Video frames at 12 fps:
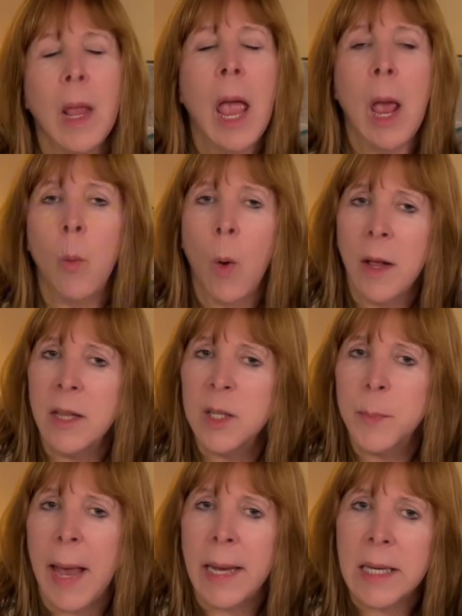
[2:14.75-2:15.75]
And while this
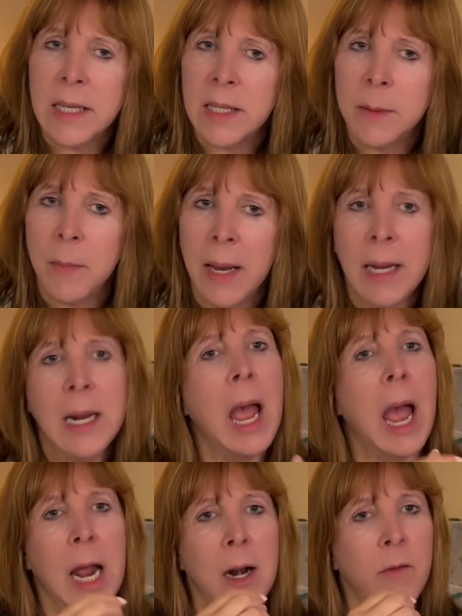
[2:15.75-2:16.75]
bag isn't made
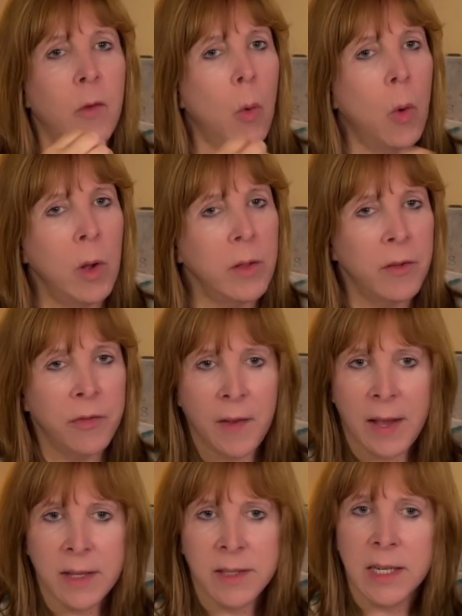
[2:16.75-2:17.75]
out of all the
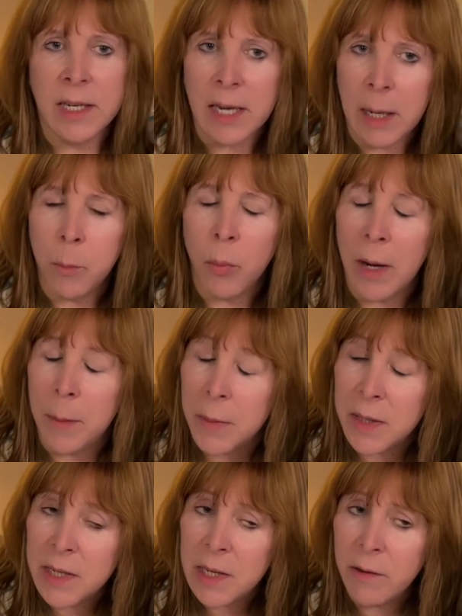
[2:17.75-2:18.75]
fancy name brand
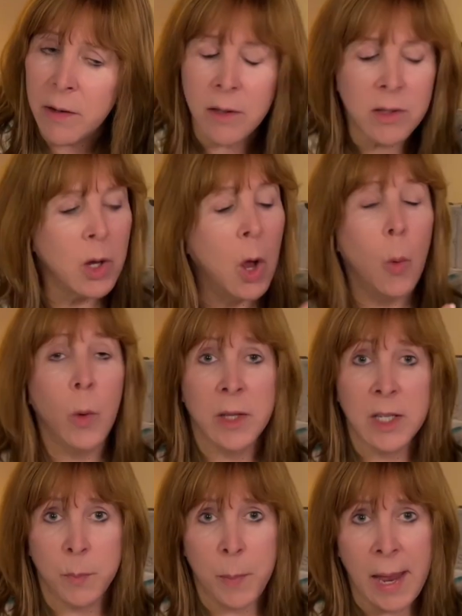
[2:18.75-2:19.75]
materials, what
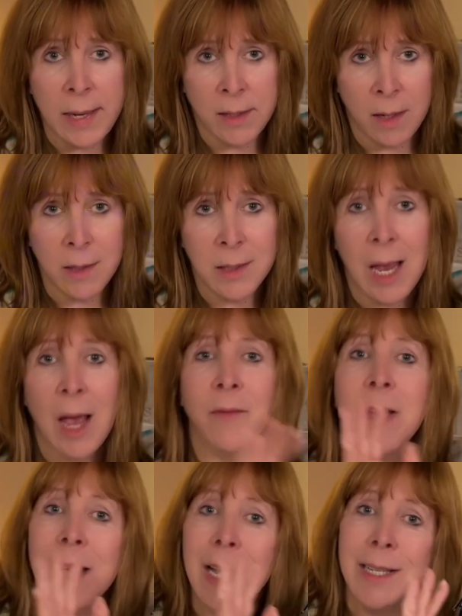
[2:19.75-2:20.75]
this bag does have
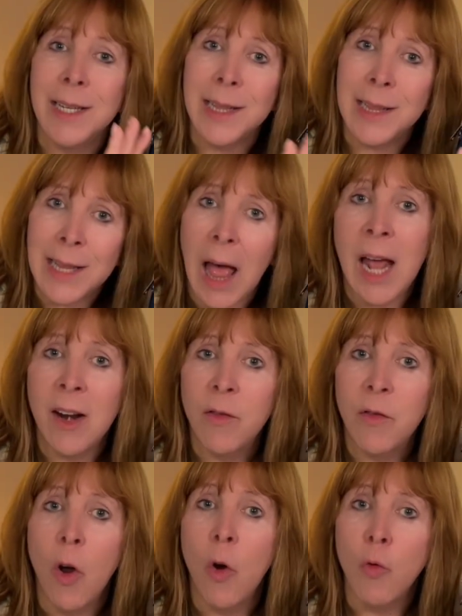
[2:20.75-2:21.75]
is a lot
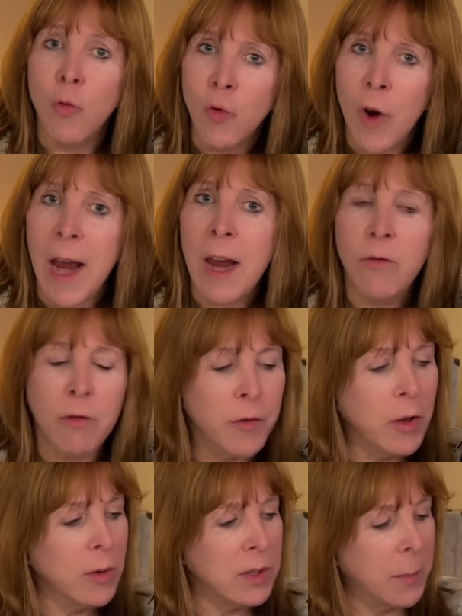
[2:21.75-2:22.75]
of rave
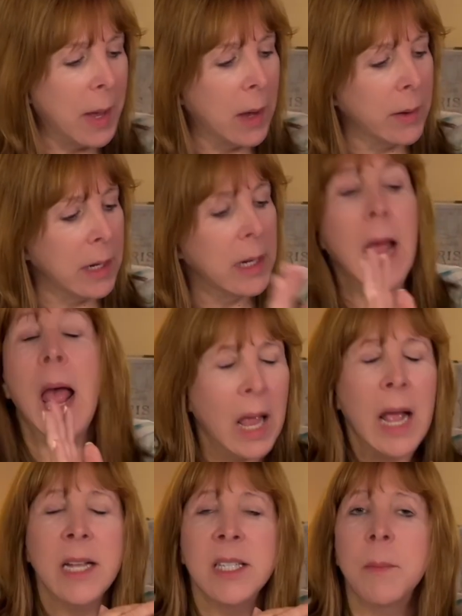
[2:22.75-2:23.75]
reviews about it
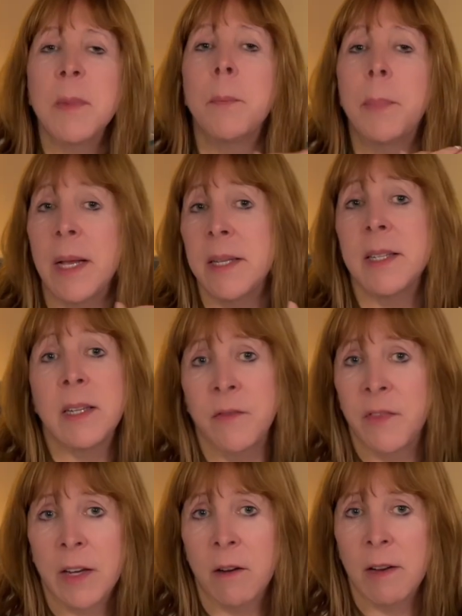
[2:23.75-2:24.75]
and some of the best
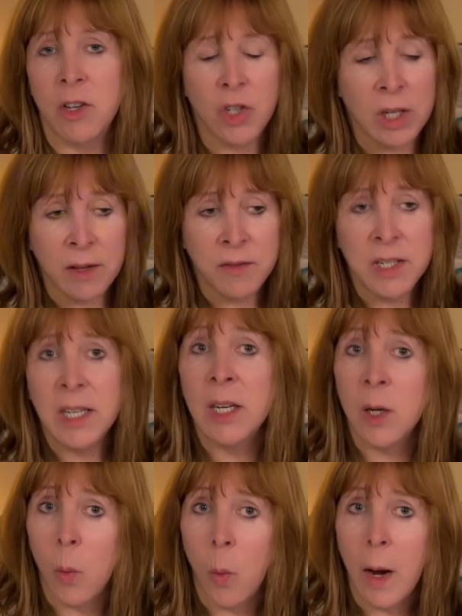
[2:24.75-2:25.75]
configuration I've seen in
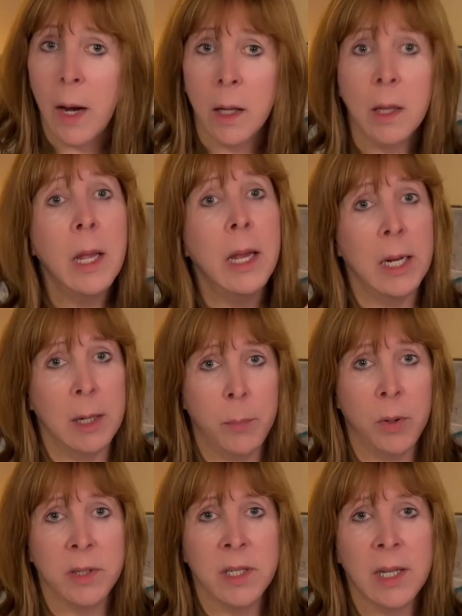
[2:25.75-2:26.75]
a while in a
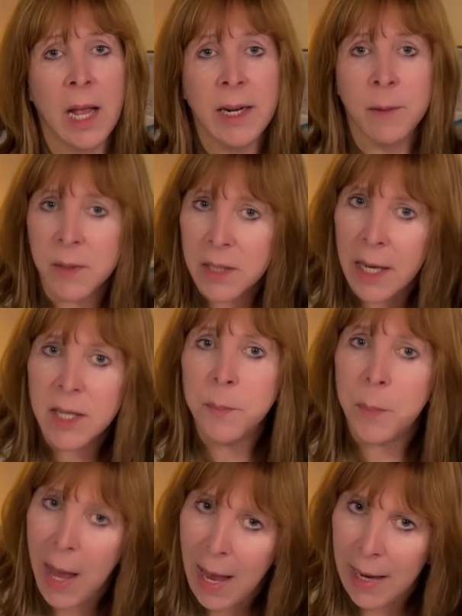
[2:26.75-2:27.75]
personal item size
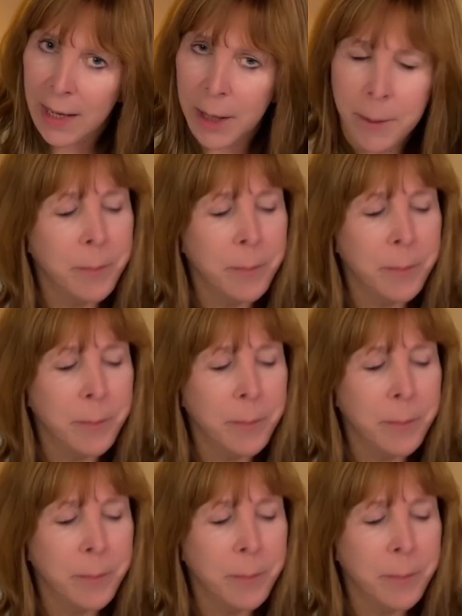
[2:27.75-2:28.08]
bag.